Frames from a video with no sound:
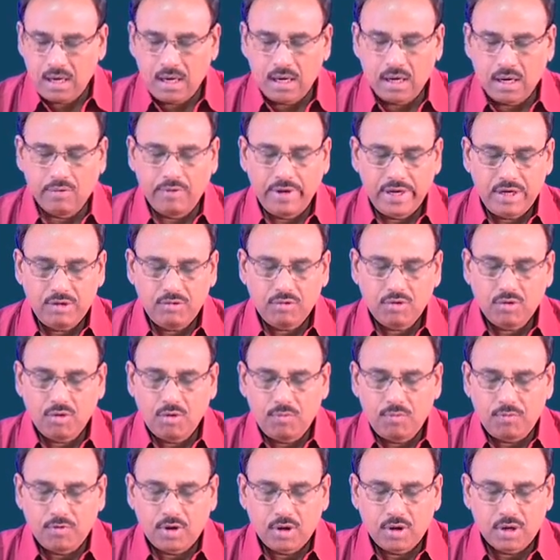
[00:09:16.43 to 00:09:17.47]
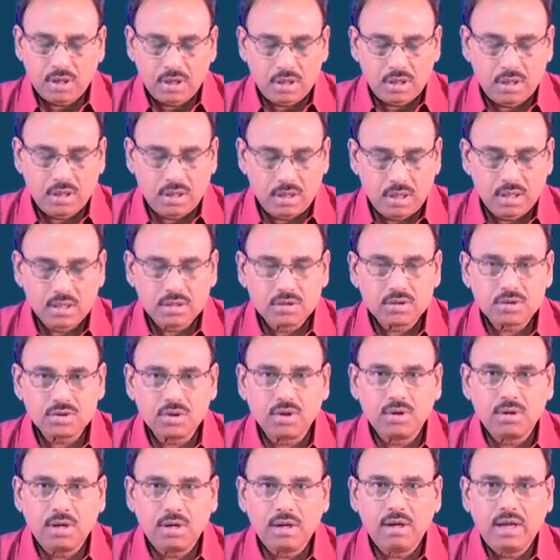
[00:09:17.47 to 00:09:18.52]
Now, when you go for,
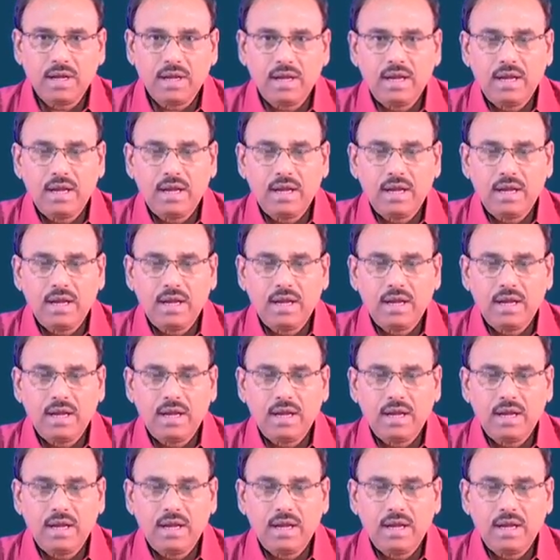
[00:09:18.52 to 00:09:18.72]
so